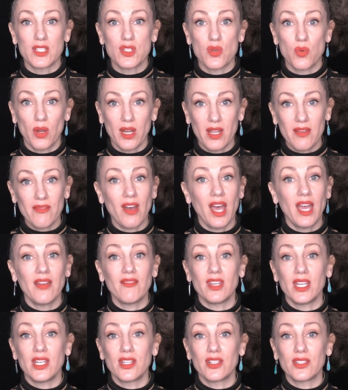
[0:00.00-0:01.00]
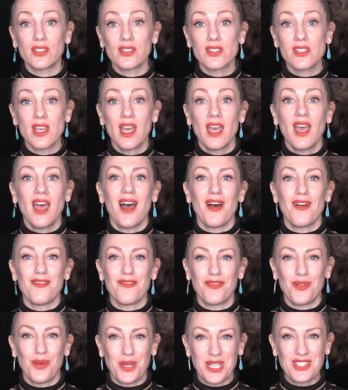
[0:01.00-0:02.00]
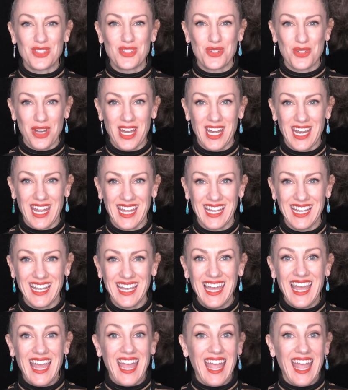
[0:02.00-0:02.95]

25 years of voice training.